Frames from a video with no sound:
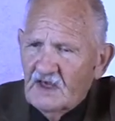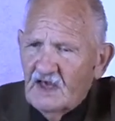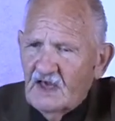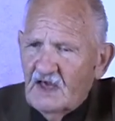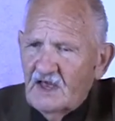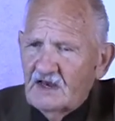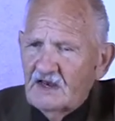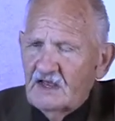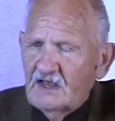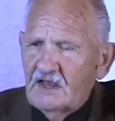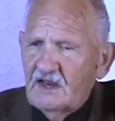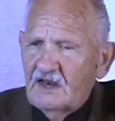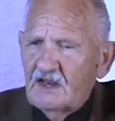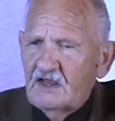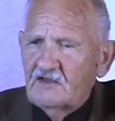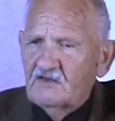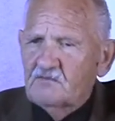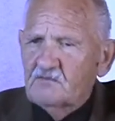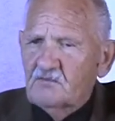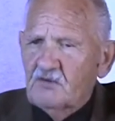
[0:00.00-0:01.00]
And it
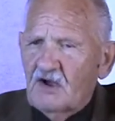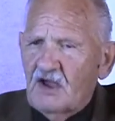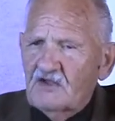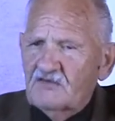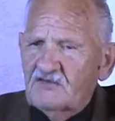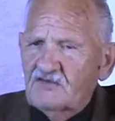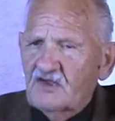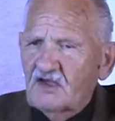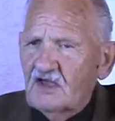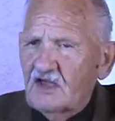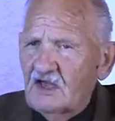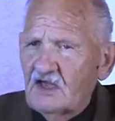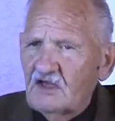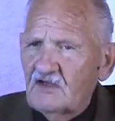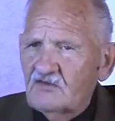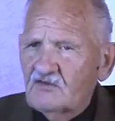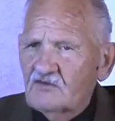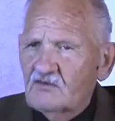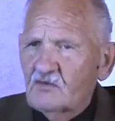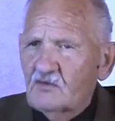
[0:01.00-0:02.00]
is pressing
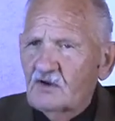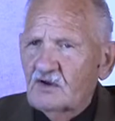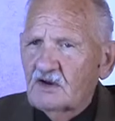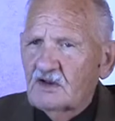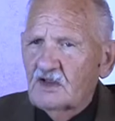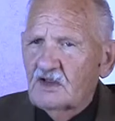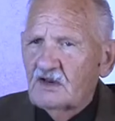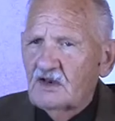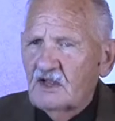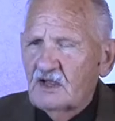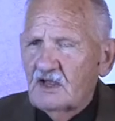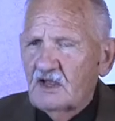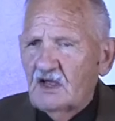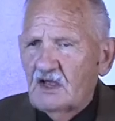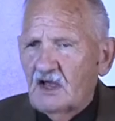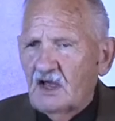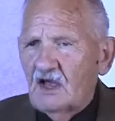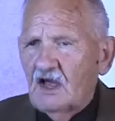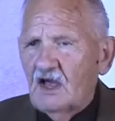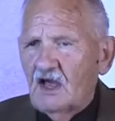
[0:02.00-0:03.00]
eastward and
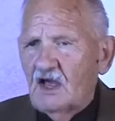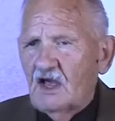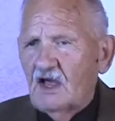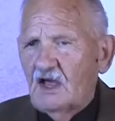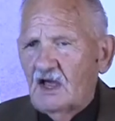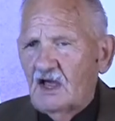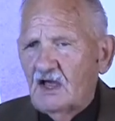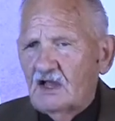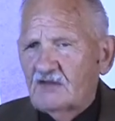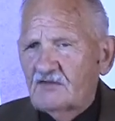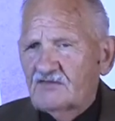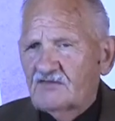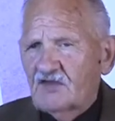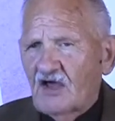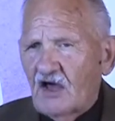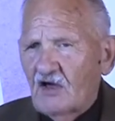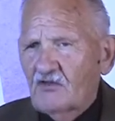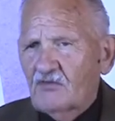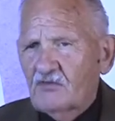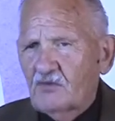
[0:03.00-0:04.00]

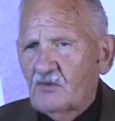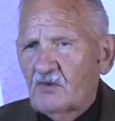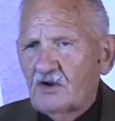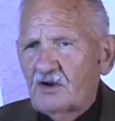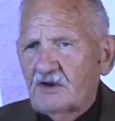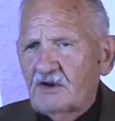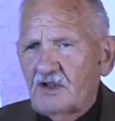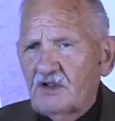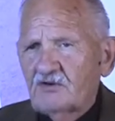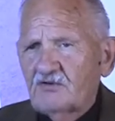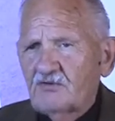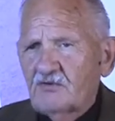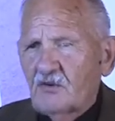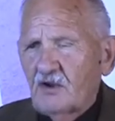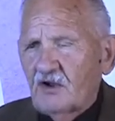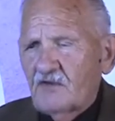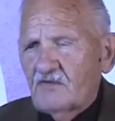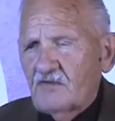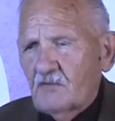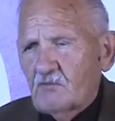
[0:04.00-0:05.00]
southward and
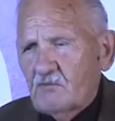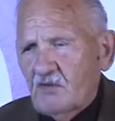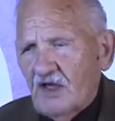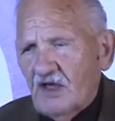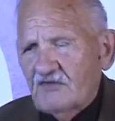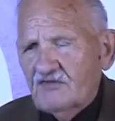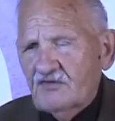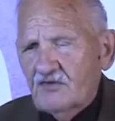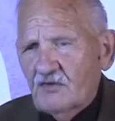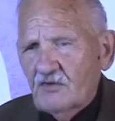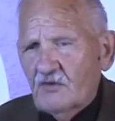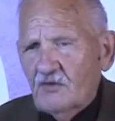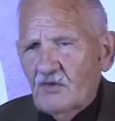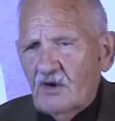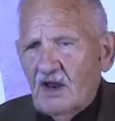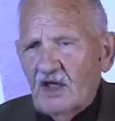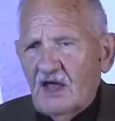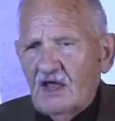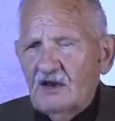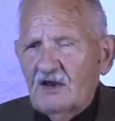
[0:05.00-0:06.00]
toward the pleasant
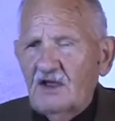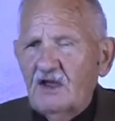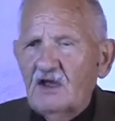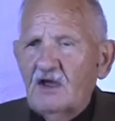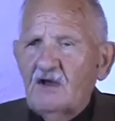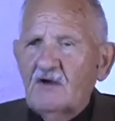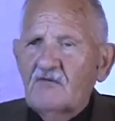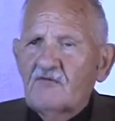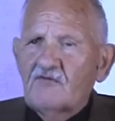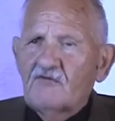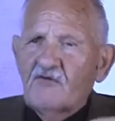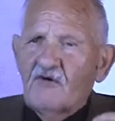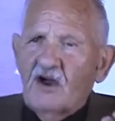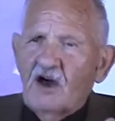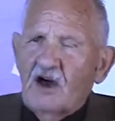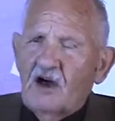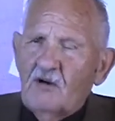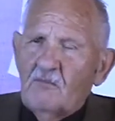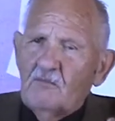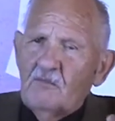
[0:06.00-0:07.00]
land
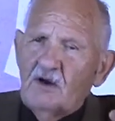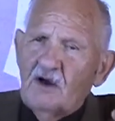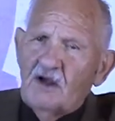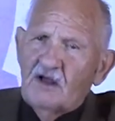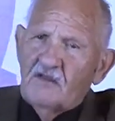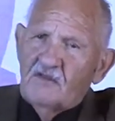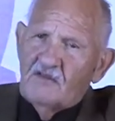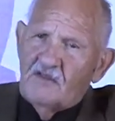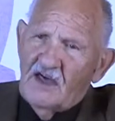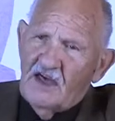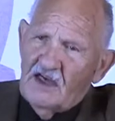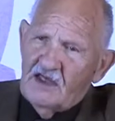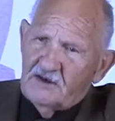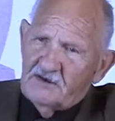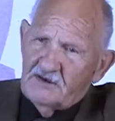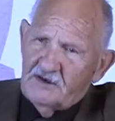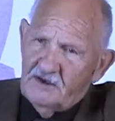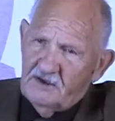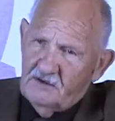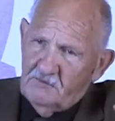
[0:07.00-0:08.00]
from
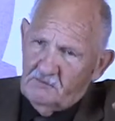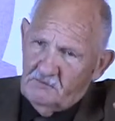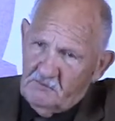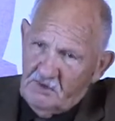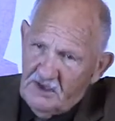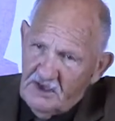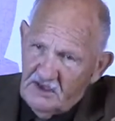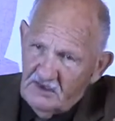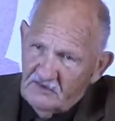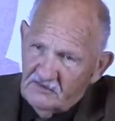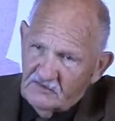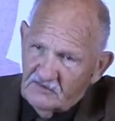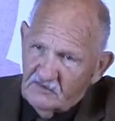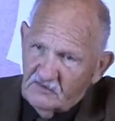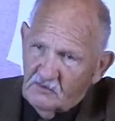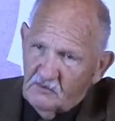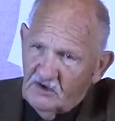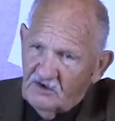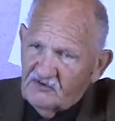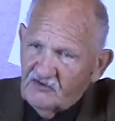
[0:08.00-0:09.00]
that
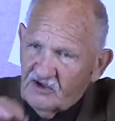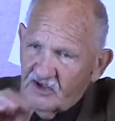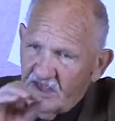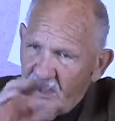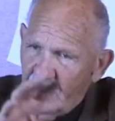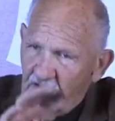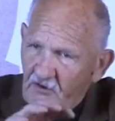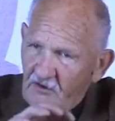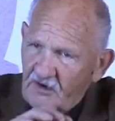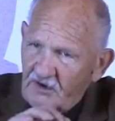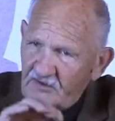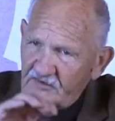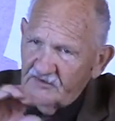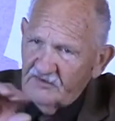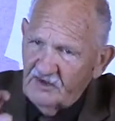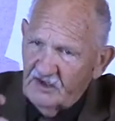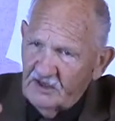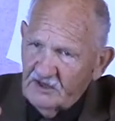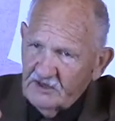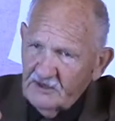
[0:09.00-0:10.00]
beast which
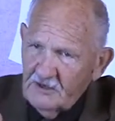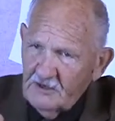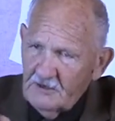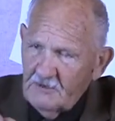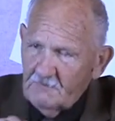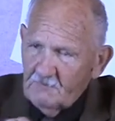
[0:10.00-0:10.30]
carries it.